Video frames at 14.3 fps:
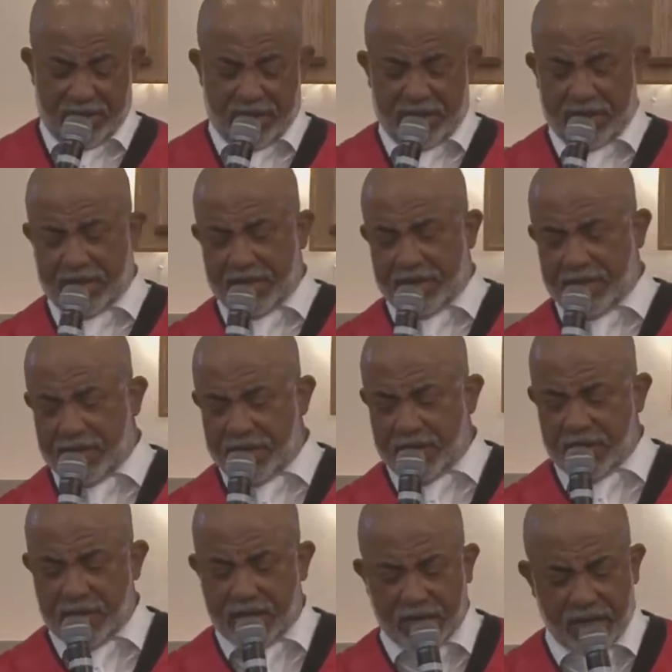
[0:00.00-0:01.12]

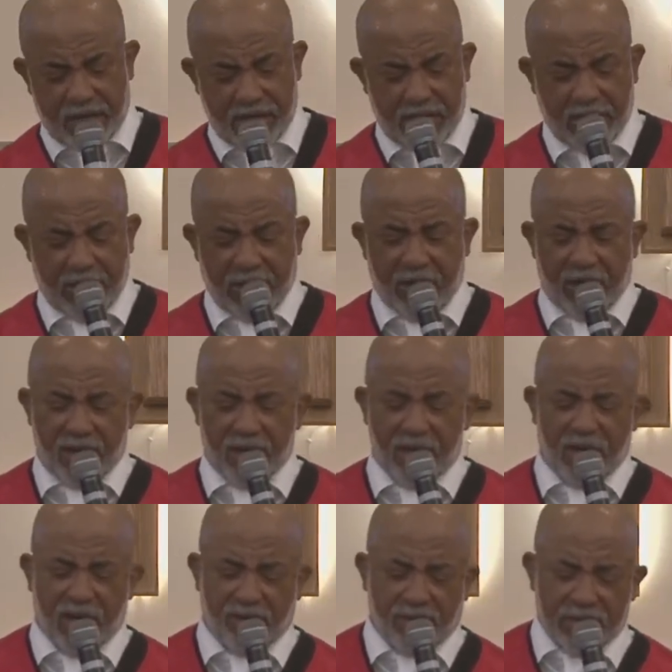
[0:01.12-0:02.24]
Yeah.
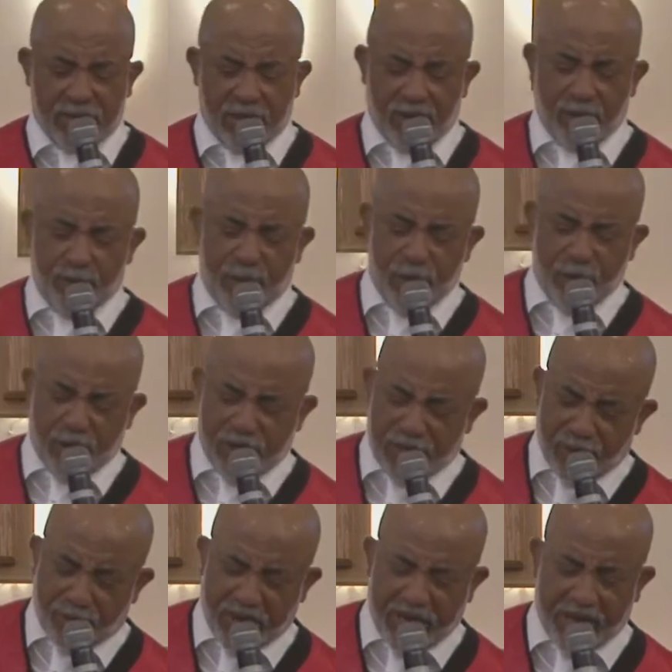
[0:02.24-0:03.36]
Gave us a little boot in
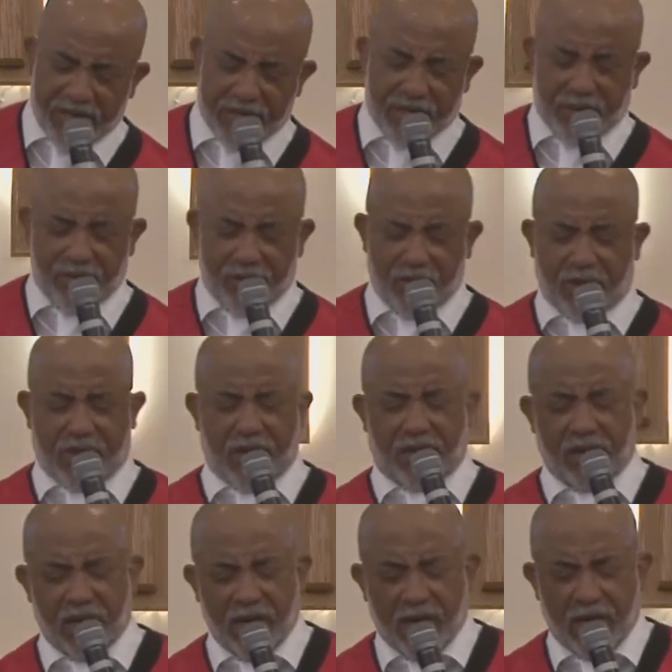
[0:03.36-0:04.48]
the pants, a little
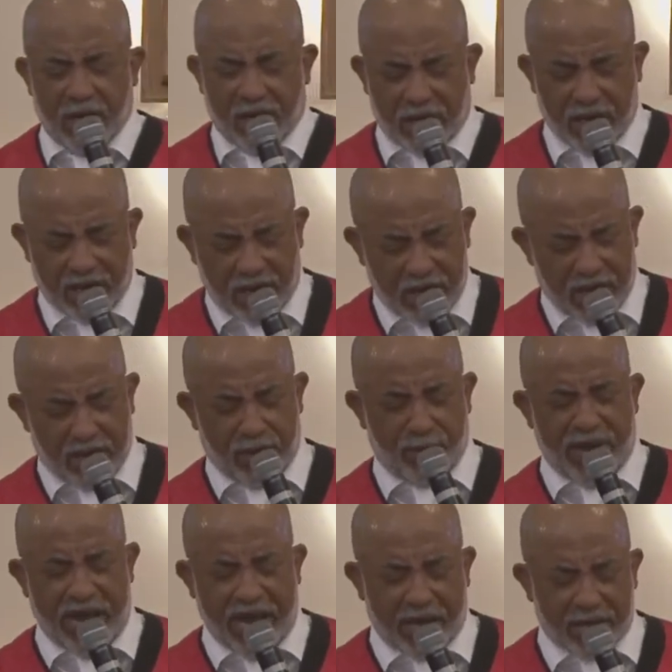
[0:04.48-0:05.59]
kick, kick in the
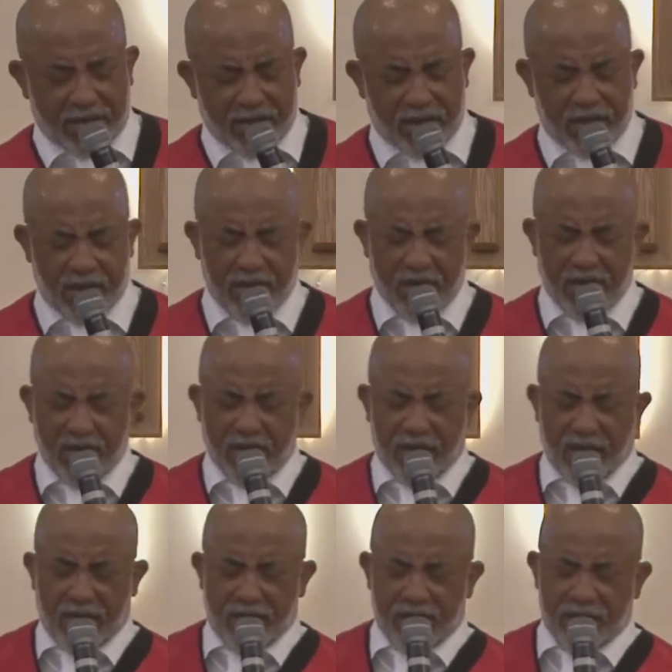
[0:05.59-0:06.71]
back
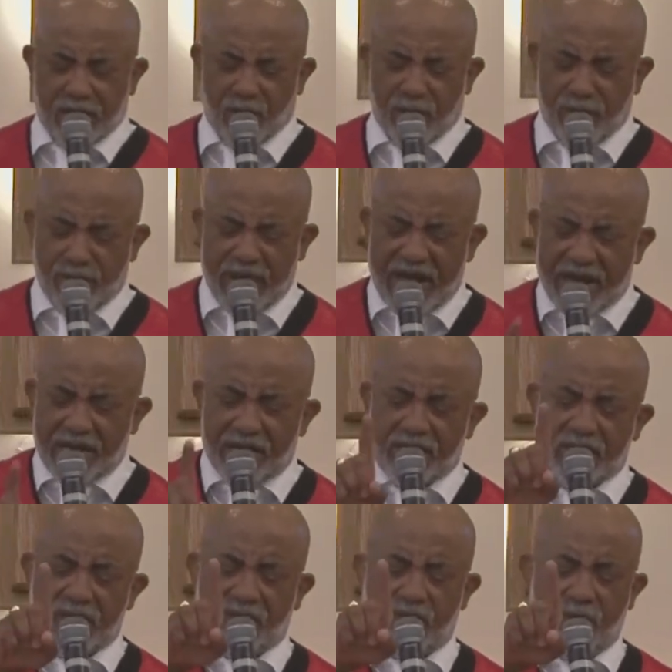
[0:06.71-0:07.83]
to remind
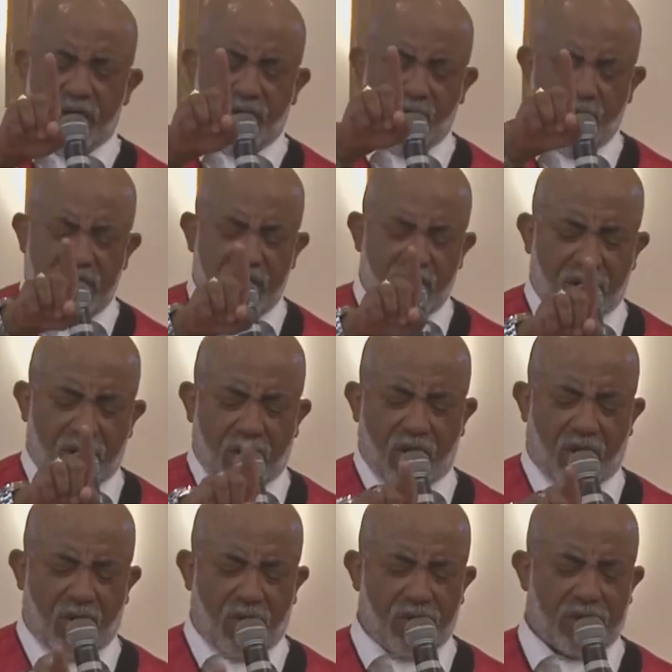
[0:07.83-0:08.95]
us of what we
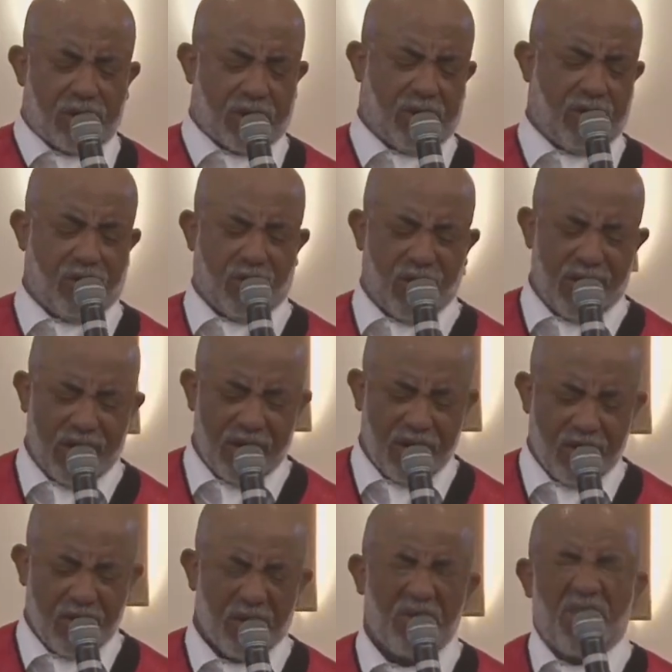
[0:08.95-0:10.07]
called to do.
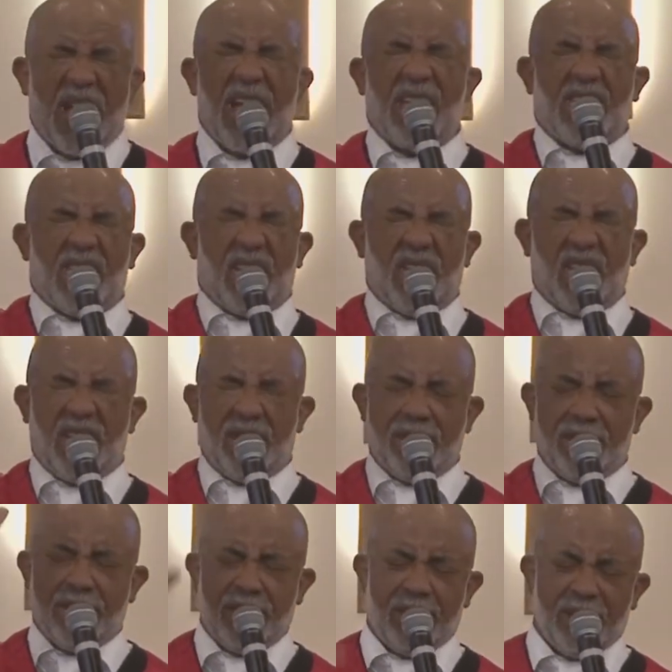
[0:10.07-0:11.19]
Thank you.
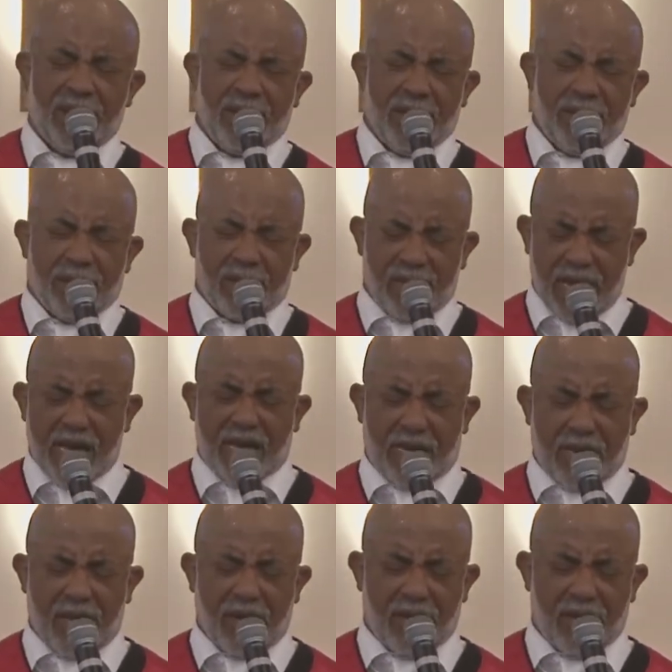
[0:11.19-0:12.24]
Thank you.